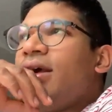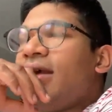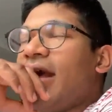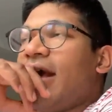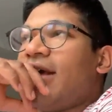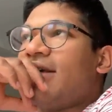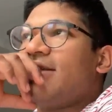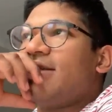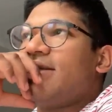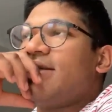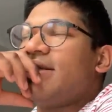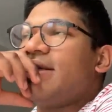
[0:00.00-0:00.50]

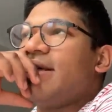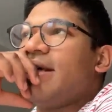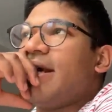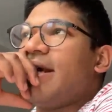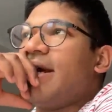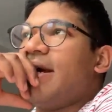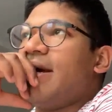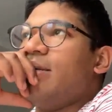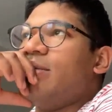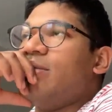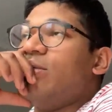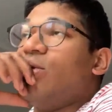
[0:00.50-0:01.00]
Yes,
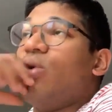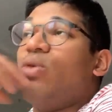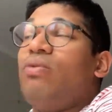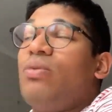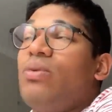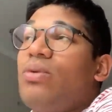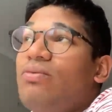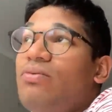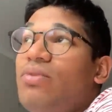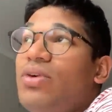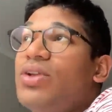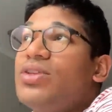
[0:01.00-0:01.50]
or
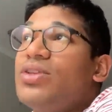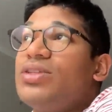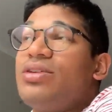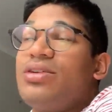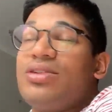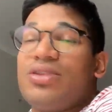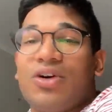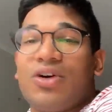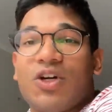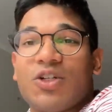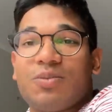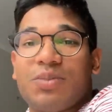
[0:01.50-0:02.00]
volunteer
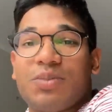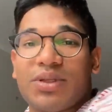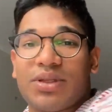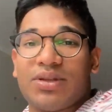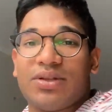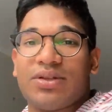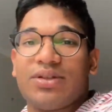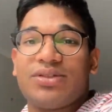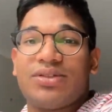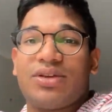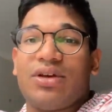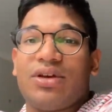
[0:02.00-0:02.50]
at a
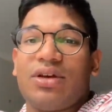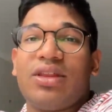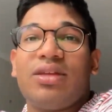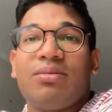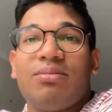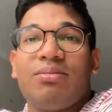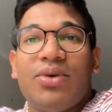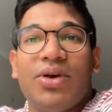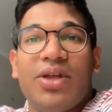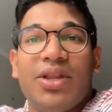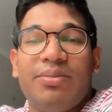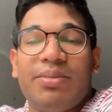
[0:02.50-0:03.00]
hospital. So I think
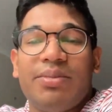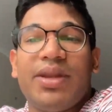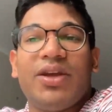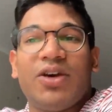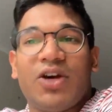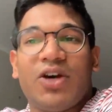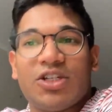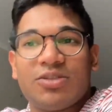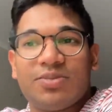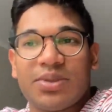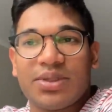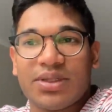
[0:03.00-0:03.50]
many
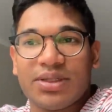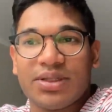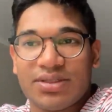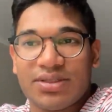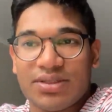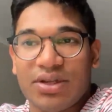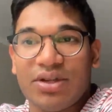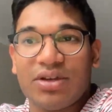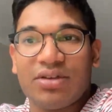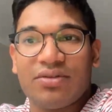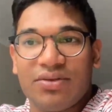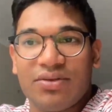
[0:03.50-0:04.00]

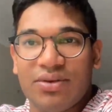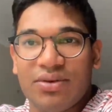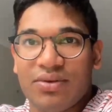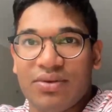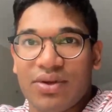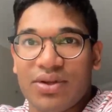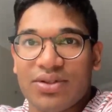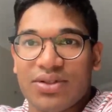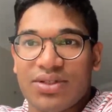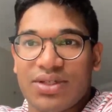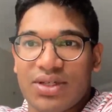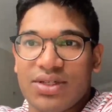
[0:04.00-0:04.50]
hospitals look for
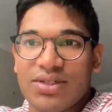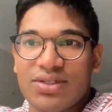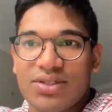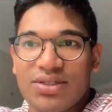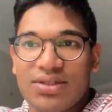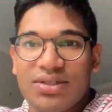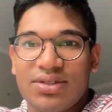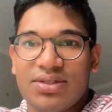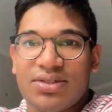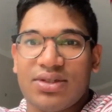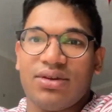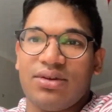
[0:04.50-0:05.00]

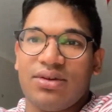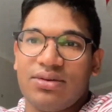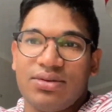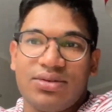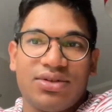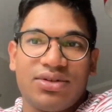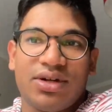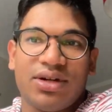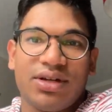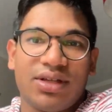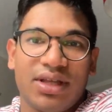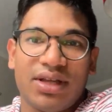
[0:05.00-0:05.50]
volunteers. So
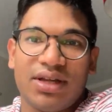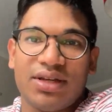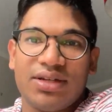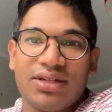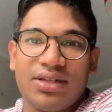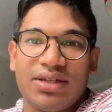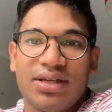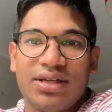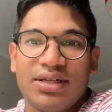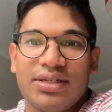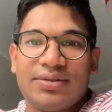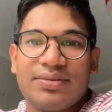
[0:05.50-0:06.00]
try and get into
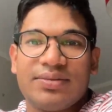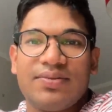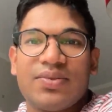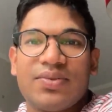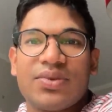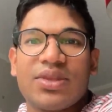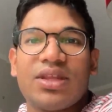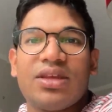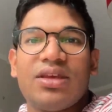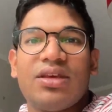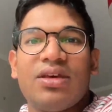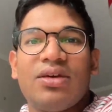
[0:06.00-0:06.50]
that.
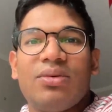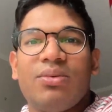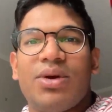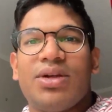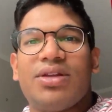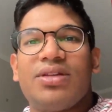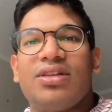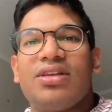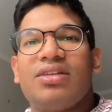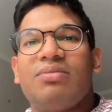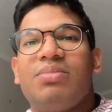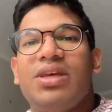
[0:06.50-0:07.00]
What do you
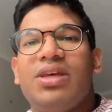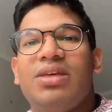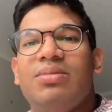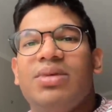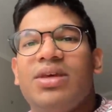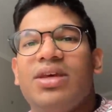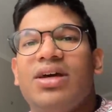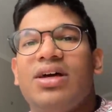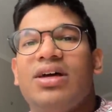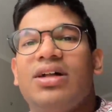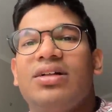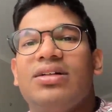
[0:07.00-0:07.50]
think of
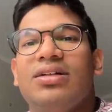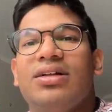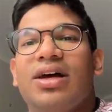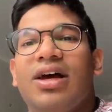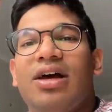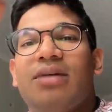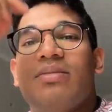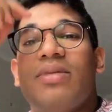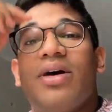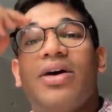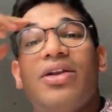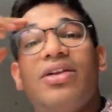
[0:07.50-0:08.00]
PBL?
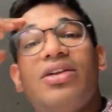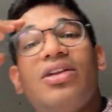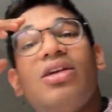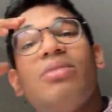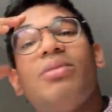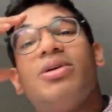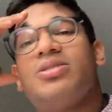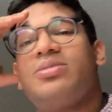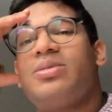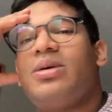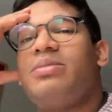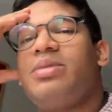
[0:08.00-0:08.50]
I don't know
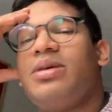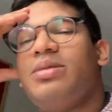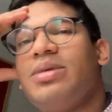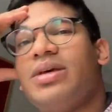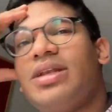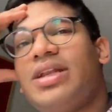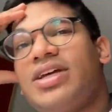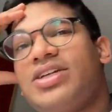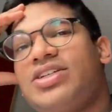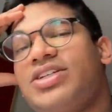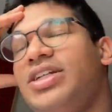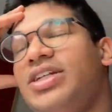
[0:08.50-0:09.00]
much about PBL
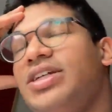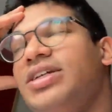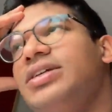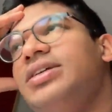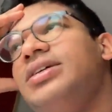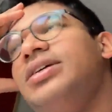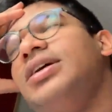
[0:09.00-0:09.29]
actually.